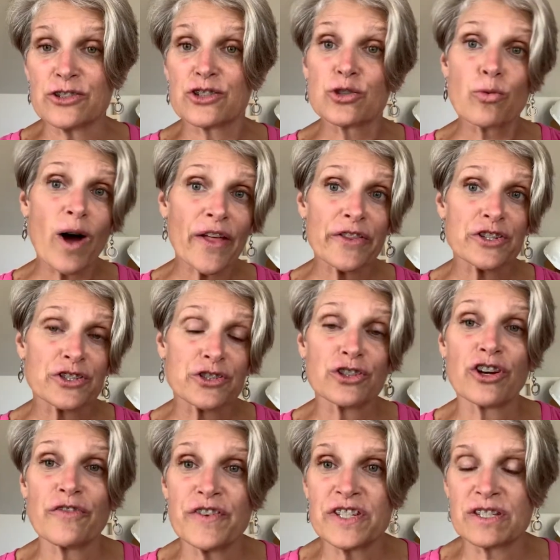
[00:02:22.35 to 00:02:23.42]
So while the
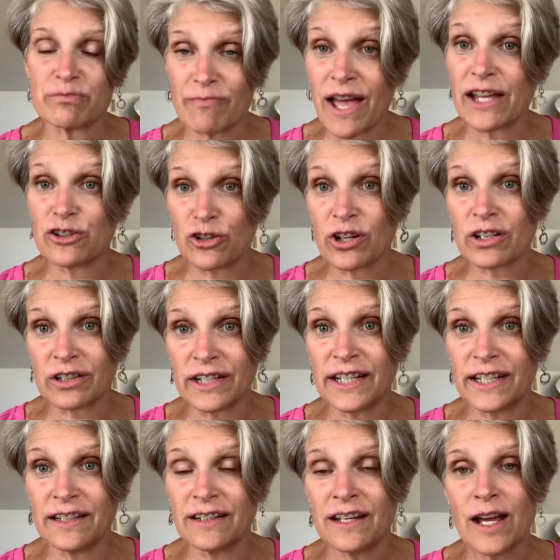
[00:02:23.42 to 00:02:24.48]
surface may look
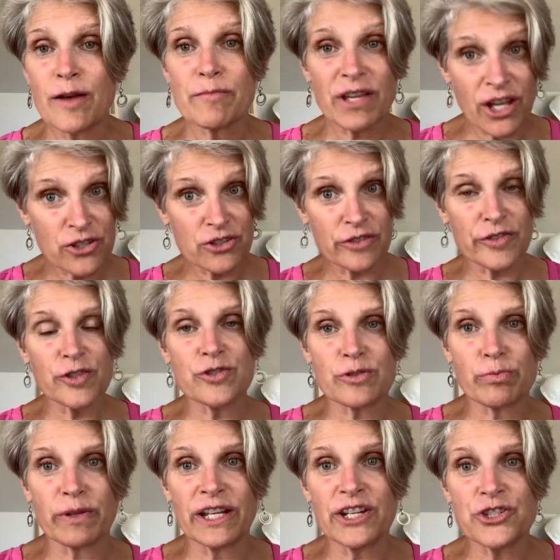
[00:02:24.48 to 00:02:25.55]
clean because you've used
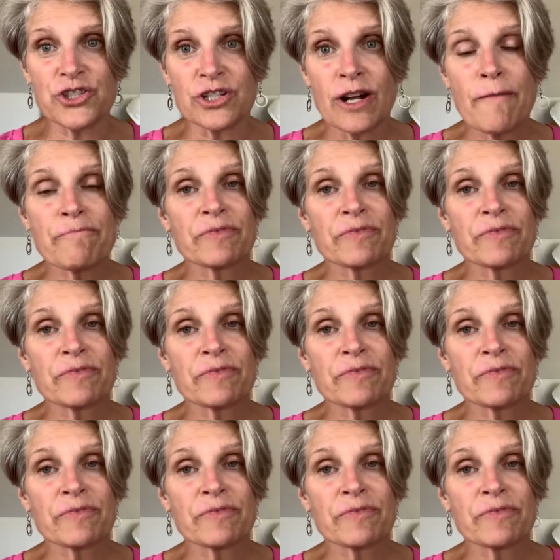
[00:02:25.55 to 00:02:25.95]
bleach,